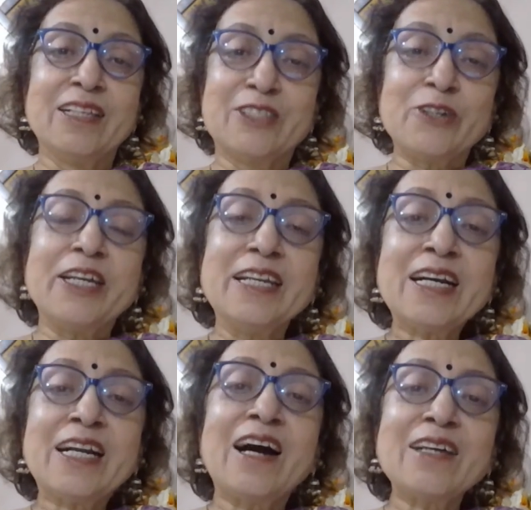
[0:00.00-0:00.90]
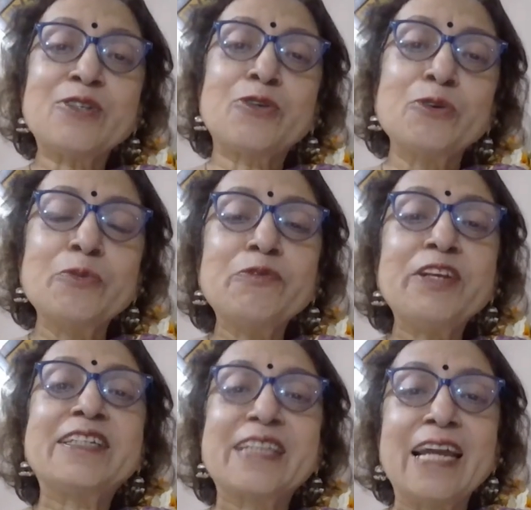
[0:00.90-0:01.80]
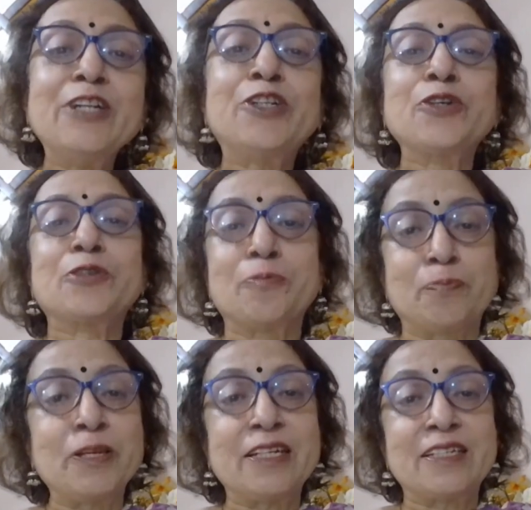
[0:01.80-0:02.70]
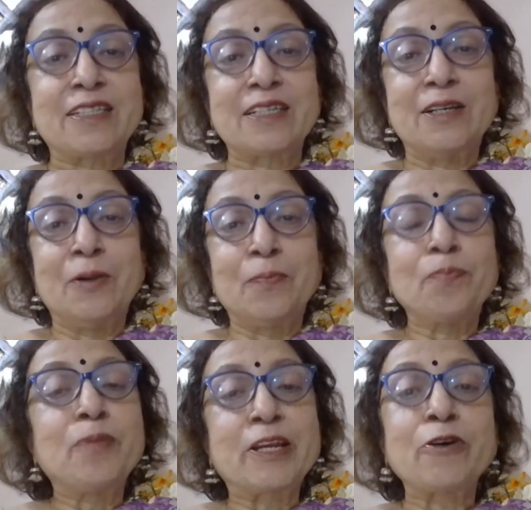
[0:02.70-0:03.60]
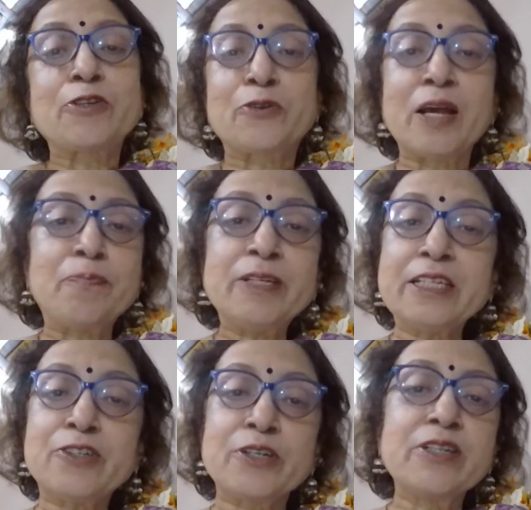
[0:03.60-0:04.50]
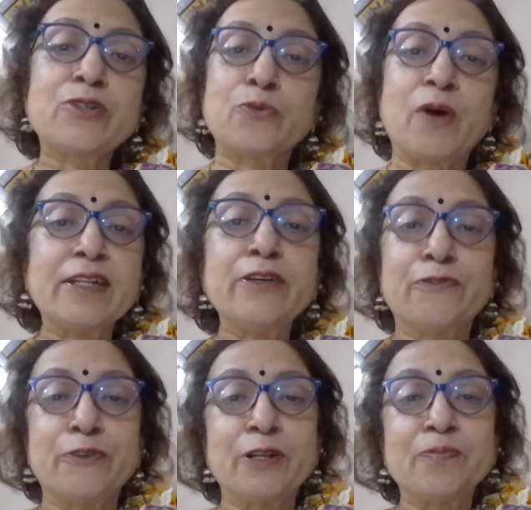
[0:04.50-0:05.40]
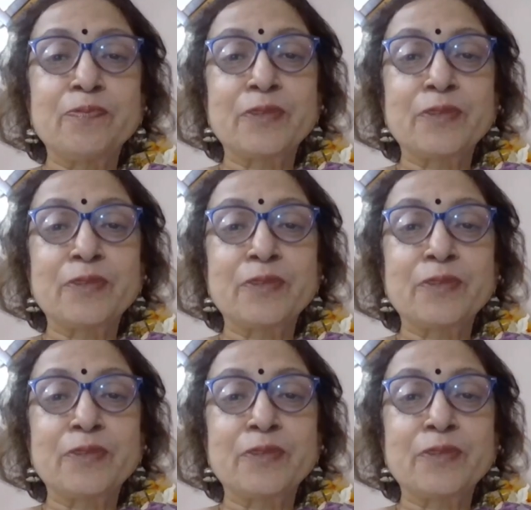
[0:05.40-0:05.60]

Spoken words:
So in a classroom we tend to repeat because repetition is wonderful.